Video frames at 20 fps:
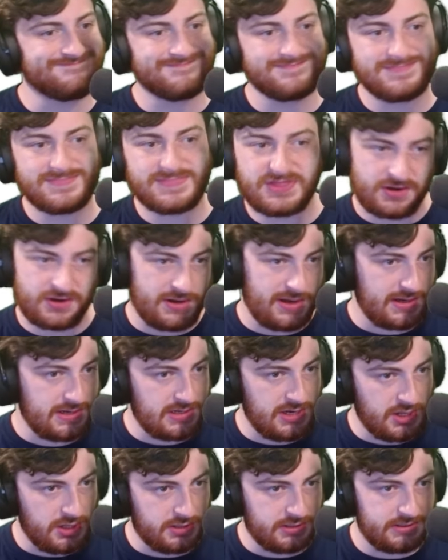they're not
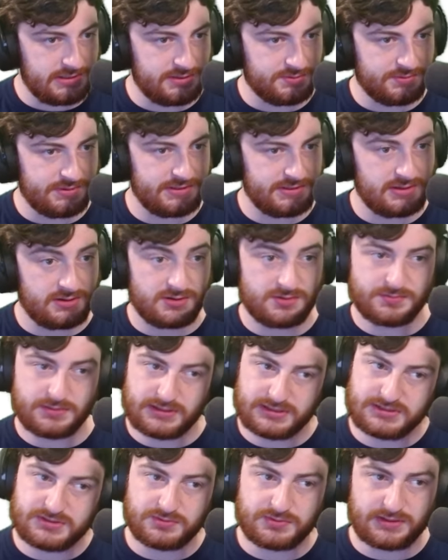calling it a recall, but
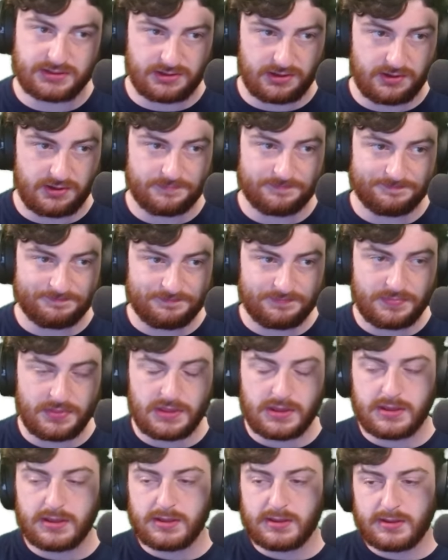it's a recall.
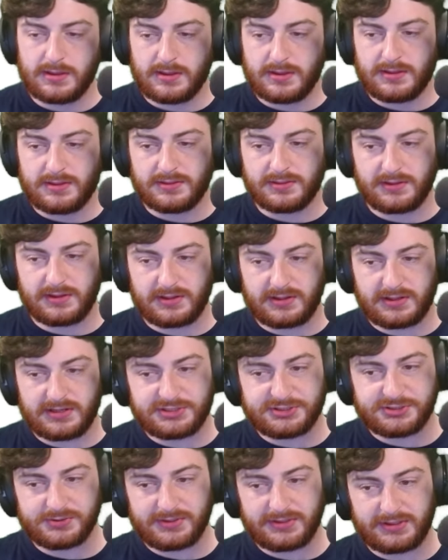They're
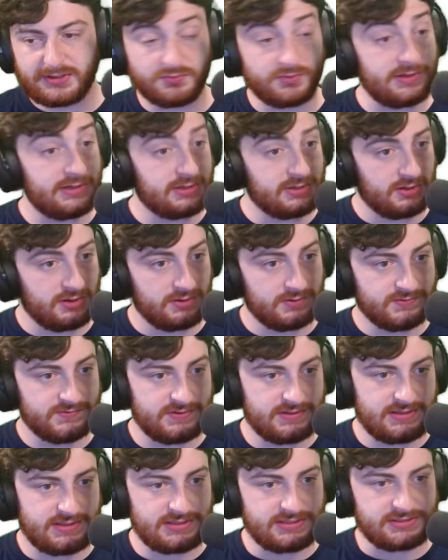issuing a recall for
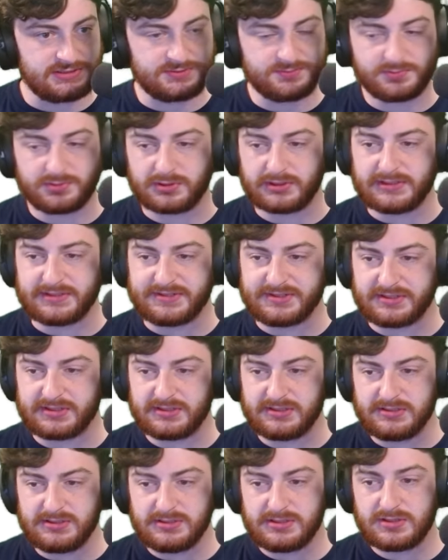this
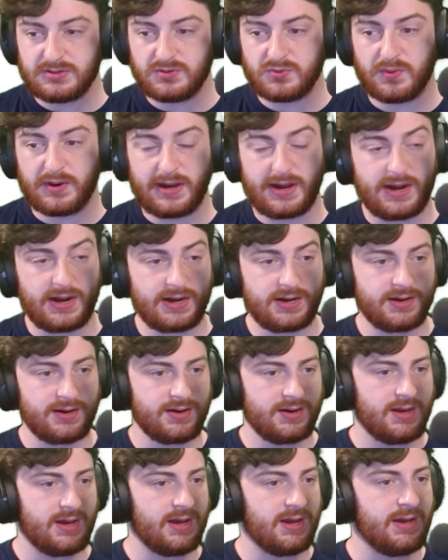printer
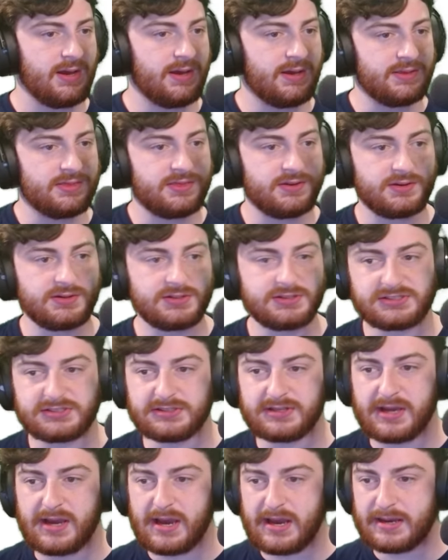where uh, there's
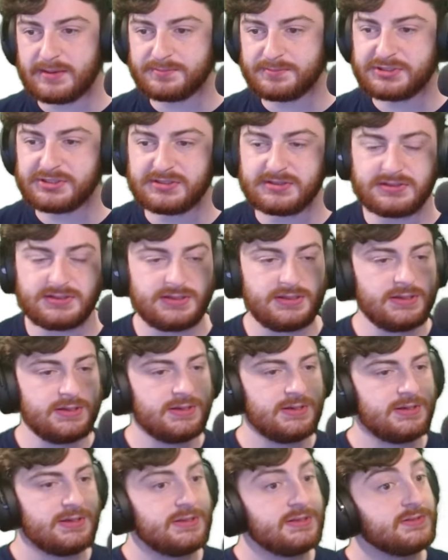an option
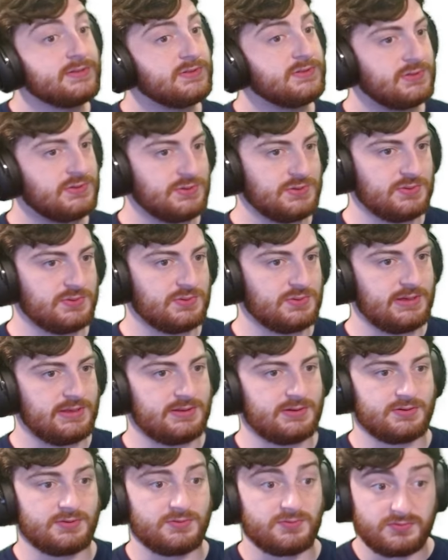to
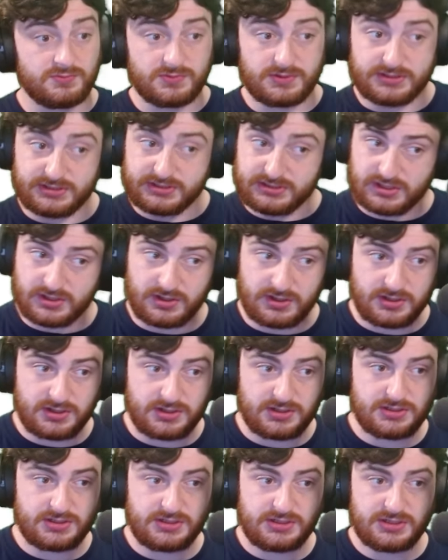either
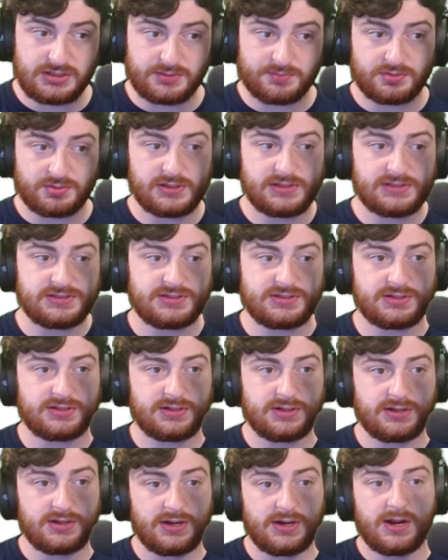return your
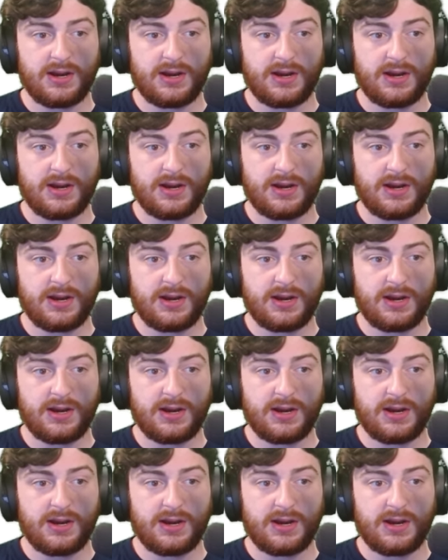printer